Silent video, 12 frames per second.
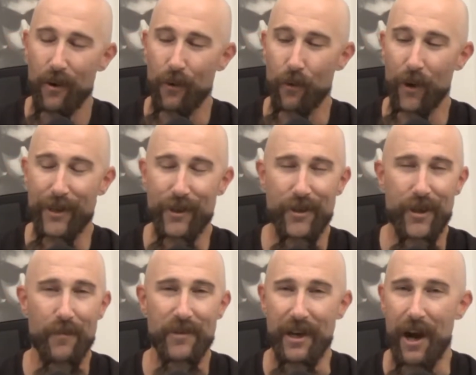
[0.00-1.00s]
Rick just
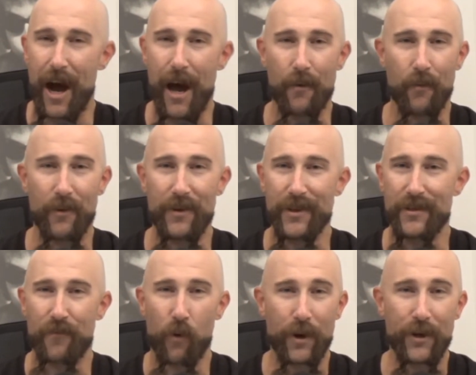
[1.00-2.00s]
comes in hot with this
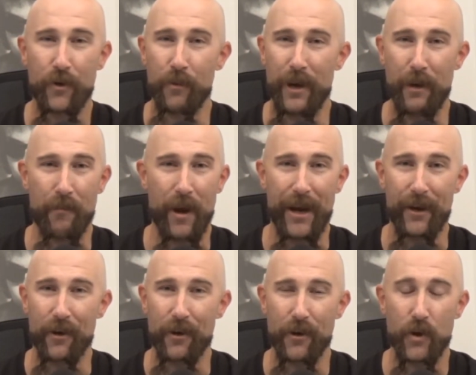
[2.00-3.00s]
42-minute
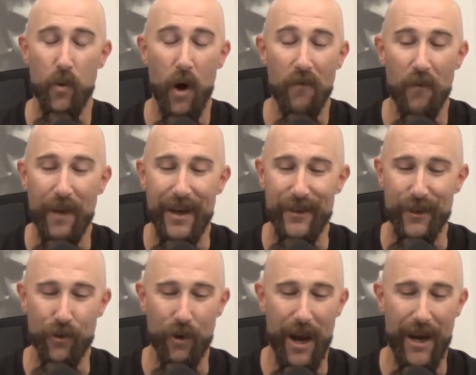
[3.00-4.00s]
banger, 12 amazing
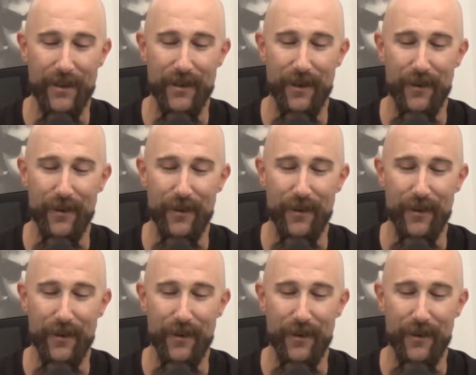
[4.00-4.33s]
tracks.